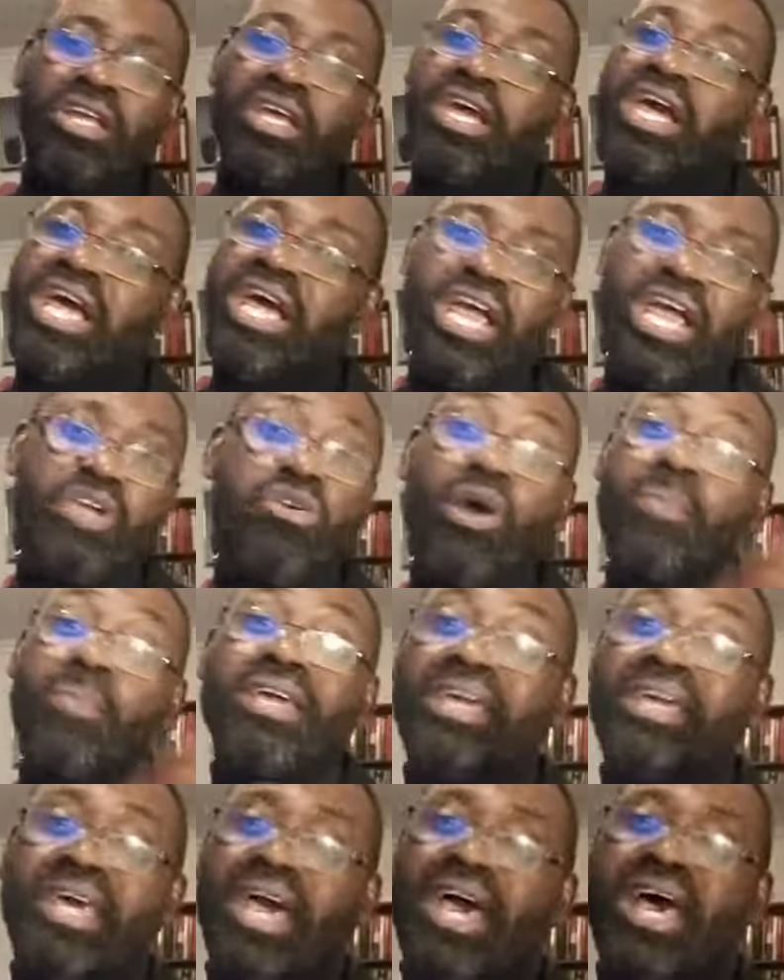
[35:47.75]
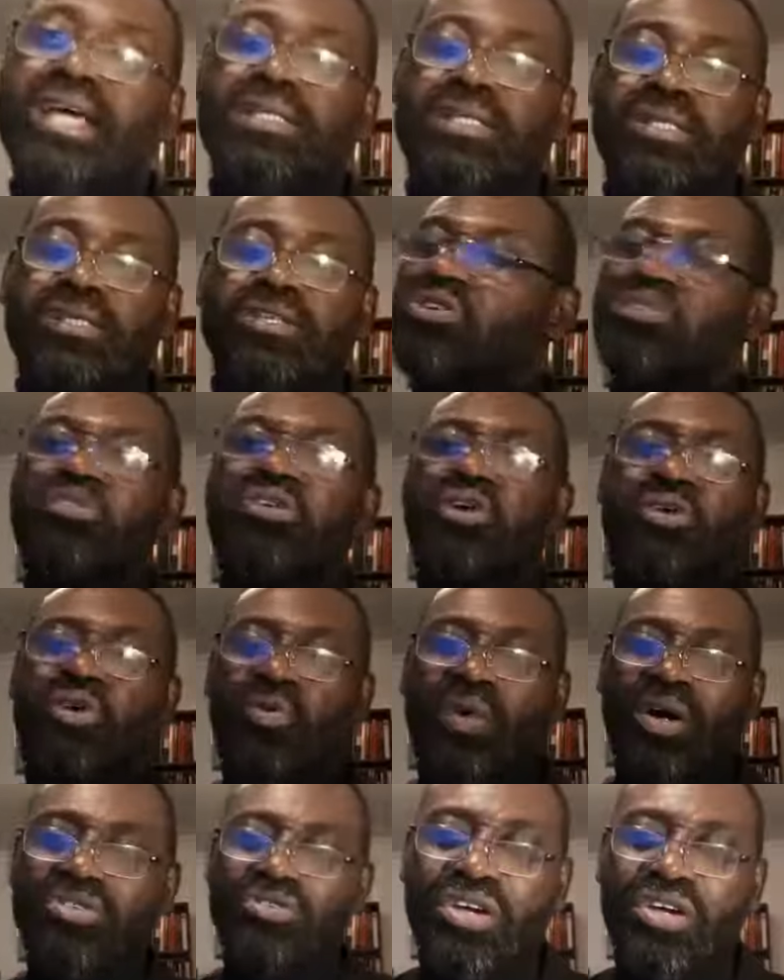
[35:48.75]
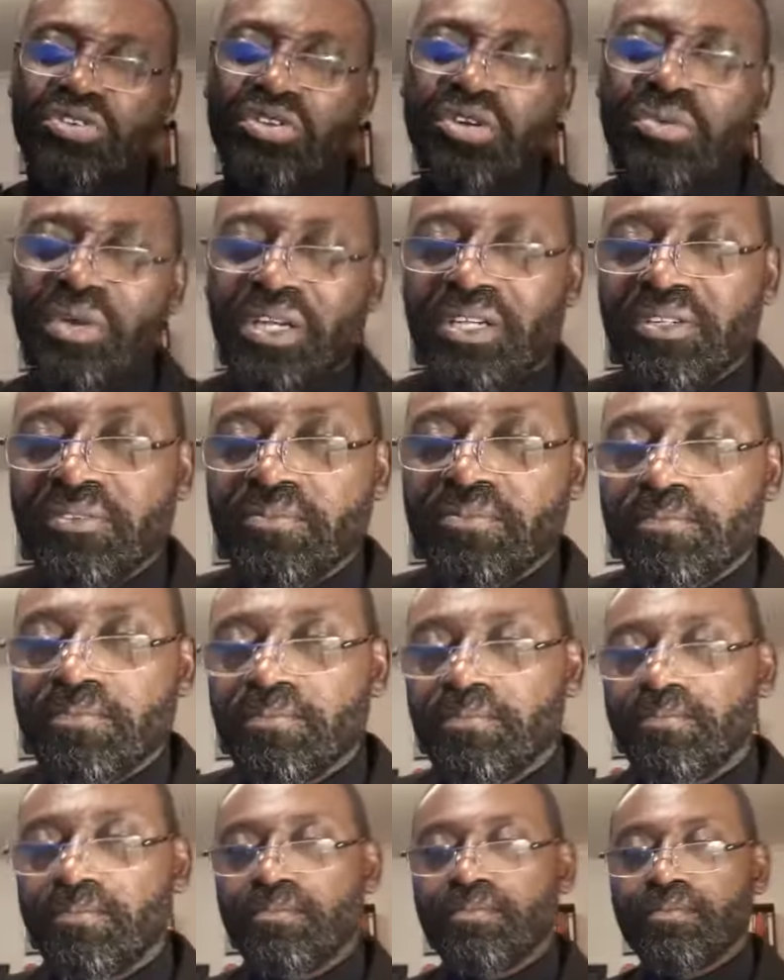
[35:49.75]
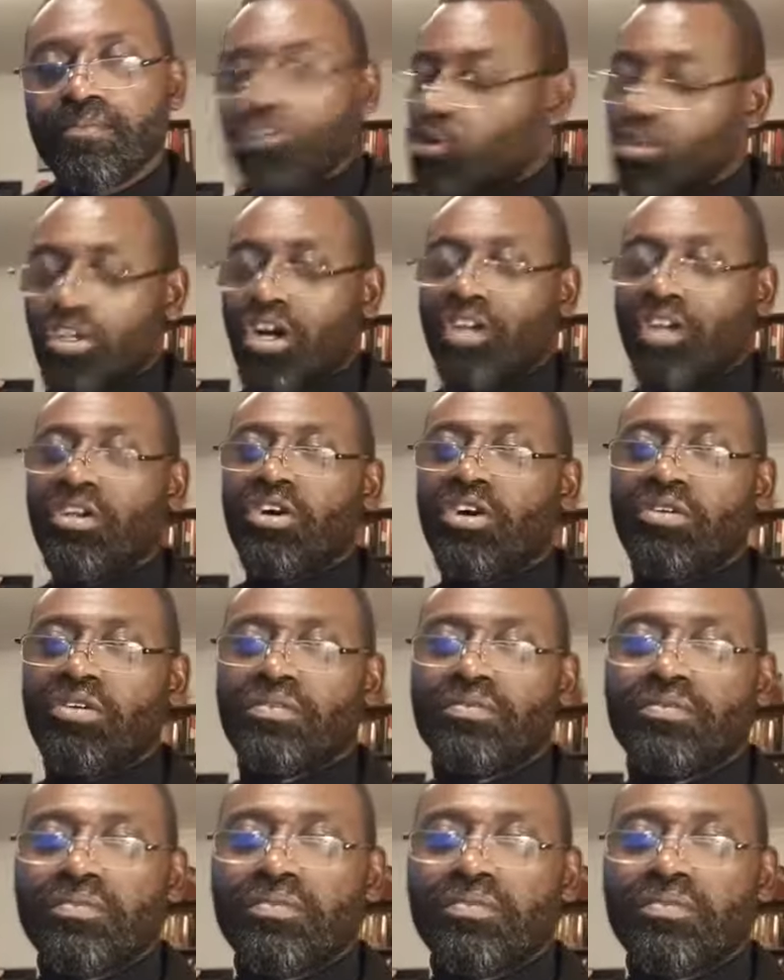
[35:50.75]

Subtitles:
Hey, you are being cursed. You don't know what you are doing. You don't know.